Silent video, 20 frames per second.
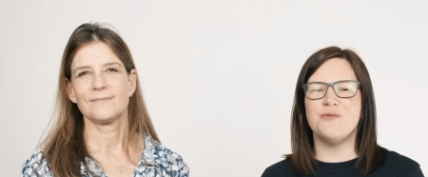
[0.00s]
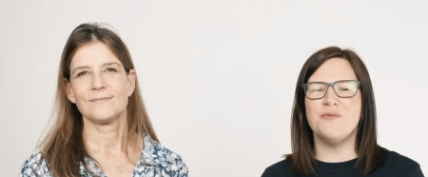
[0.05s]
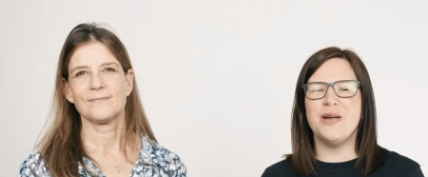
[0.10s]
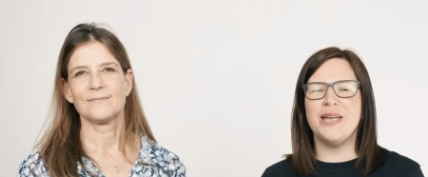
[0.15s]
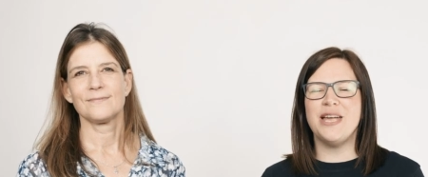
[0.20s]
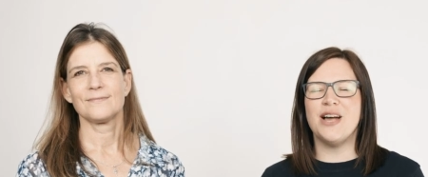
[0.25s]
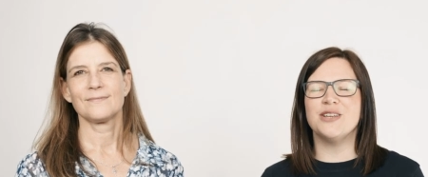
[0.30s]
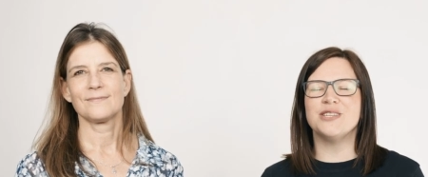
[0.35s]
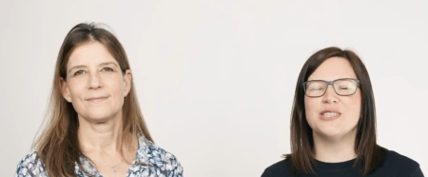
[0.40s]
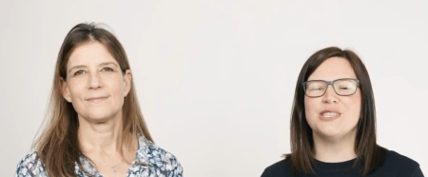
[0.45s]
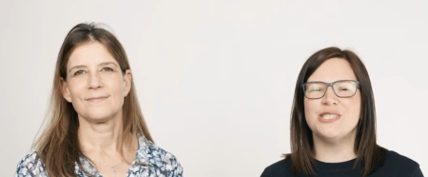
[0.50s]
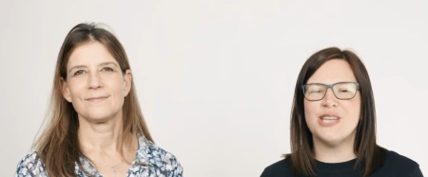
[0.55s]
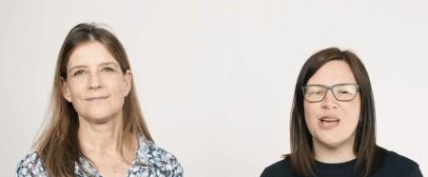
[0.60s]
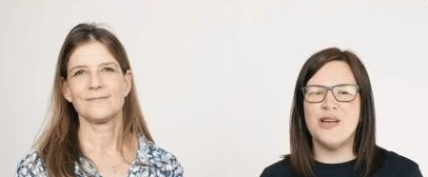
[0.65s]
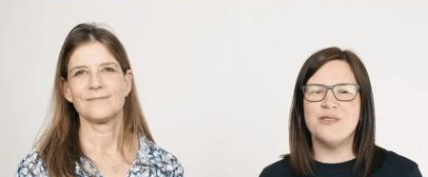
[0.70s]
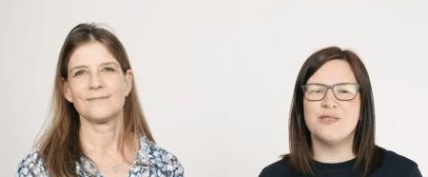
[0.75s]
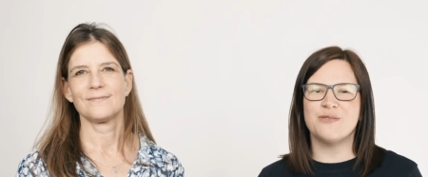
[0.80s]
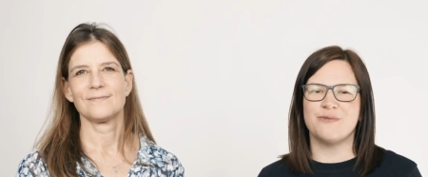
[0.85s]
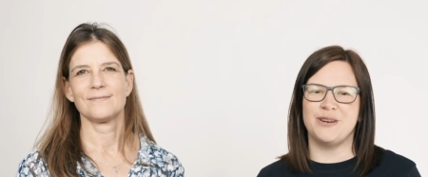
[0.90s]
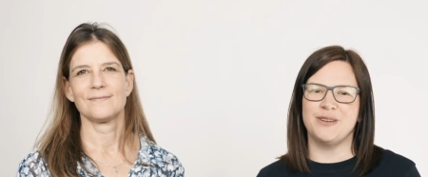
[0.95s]
Speaker 1: we are
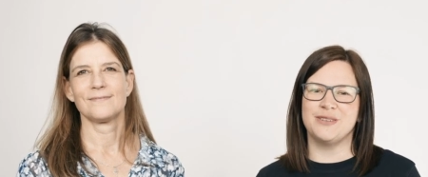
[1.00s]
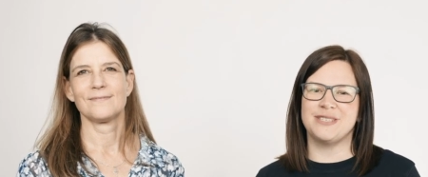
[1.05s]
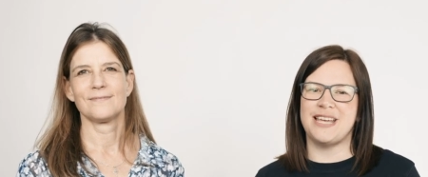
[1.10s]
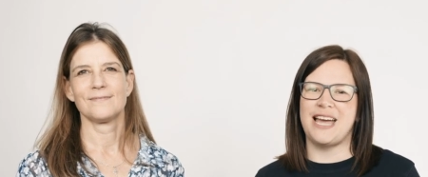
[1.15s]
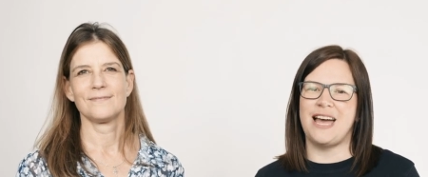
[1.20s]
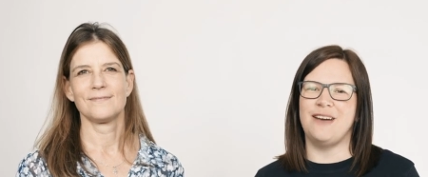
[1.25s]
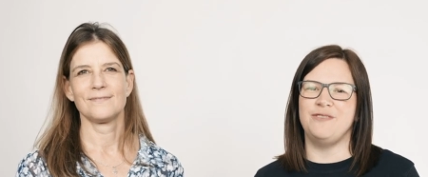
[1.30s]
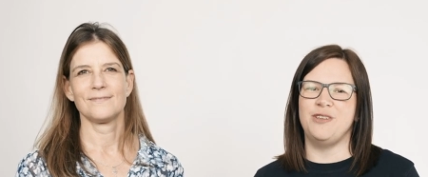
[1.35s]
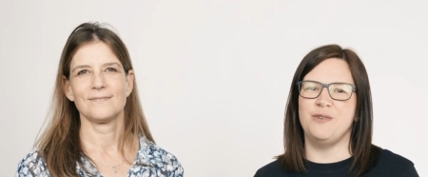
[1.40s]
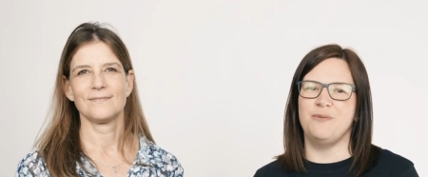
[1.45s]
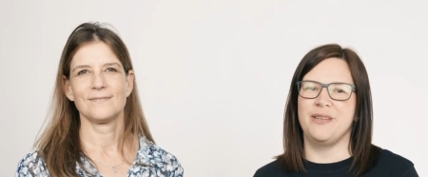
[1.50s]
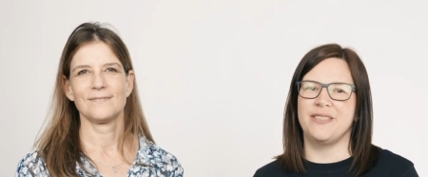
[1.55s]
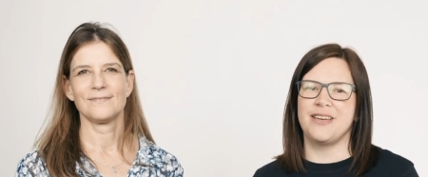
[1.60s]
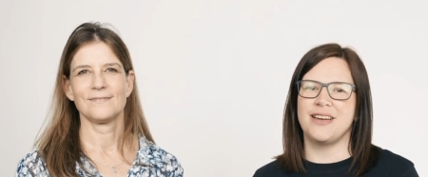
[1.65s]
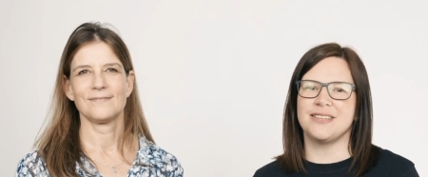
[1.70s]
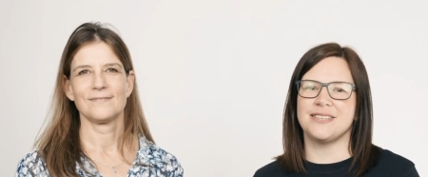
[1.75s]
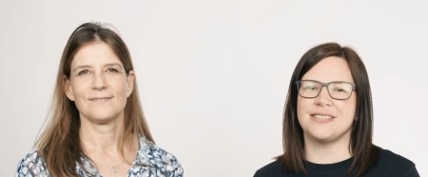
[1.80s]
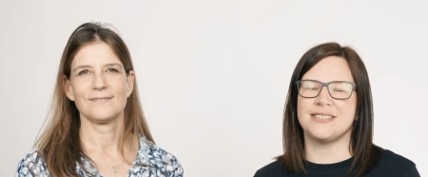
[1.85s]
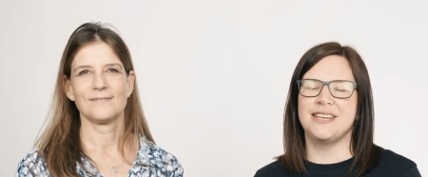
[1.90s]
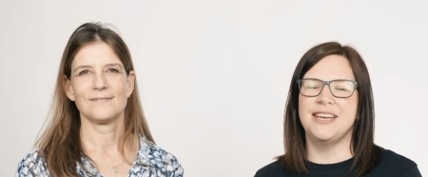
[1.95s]
so thrilled to have you with
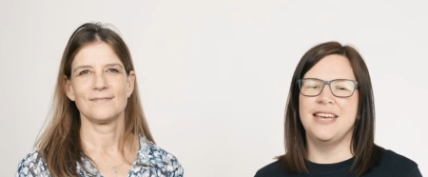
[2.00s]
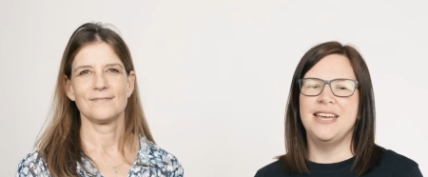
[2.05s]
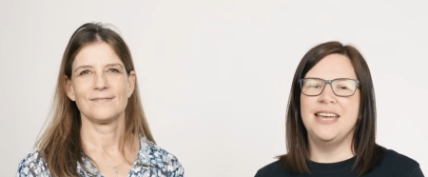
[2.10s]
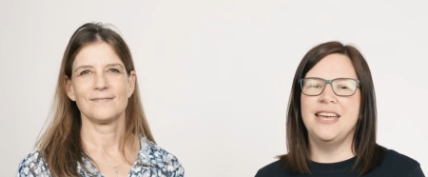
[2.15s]
us.